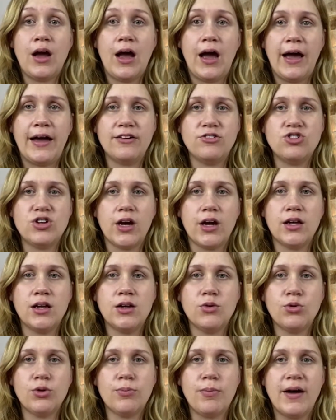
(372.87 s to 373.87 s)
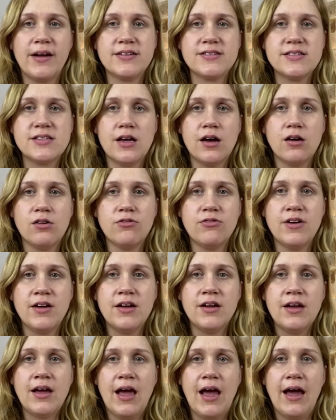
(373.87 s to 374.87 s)
I check in with myself
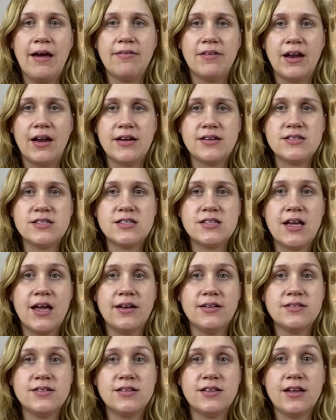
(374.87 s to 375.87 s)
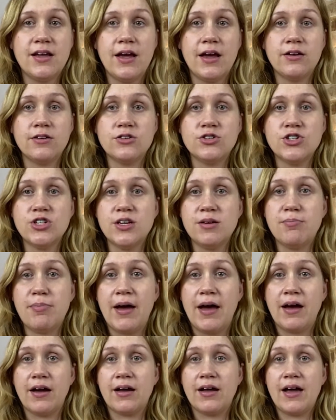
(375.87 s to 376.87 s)
and then I send the energy
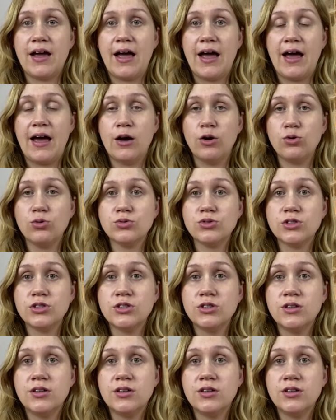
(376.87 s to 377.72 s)
back out